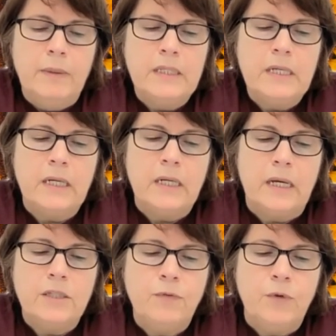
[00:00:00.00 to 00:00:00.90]
You take a
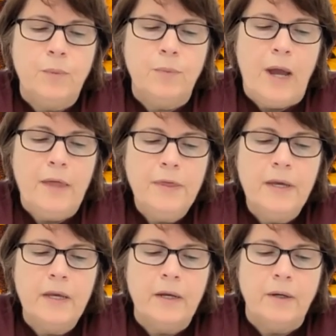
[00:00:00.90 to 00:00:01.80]
nice full breath
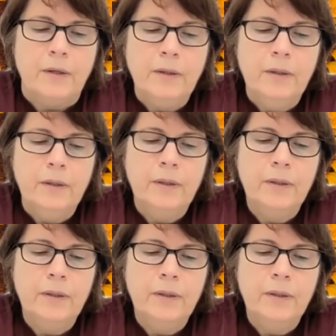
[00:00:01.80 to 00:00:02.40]
here.